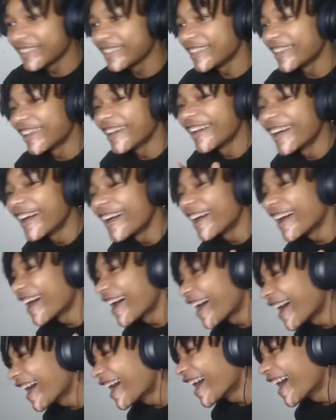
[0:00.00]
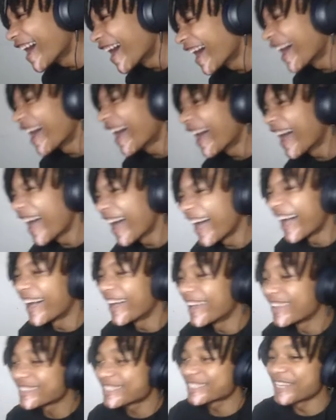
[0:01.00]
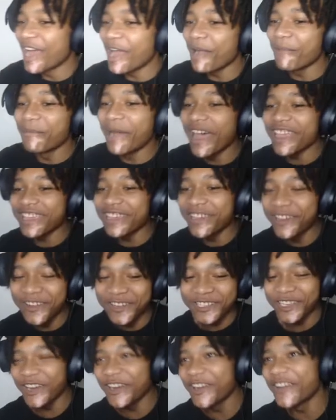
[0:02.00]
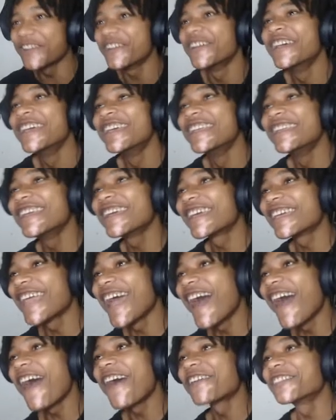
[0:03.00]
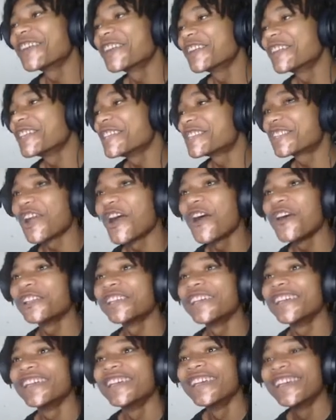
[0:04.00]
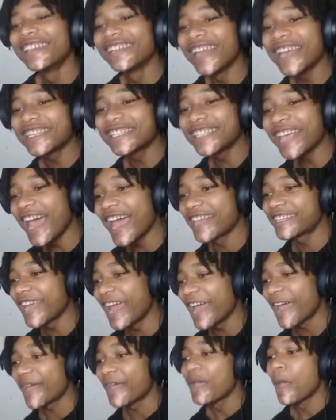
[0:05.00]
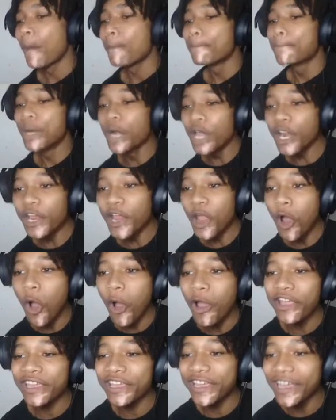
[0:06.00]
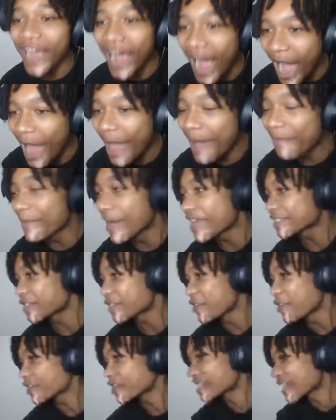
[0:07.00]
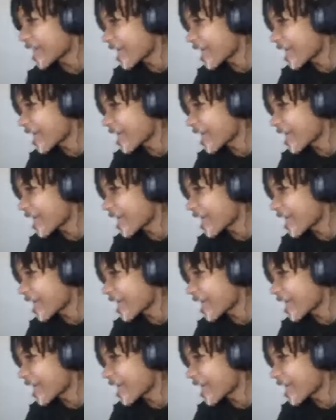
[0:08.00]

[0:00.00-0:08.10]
yeah. Stop my ears hurt. Nigga, y'all are literally trolling. Like, chat, chat. Put it on God, my song is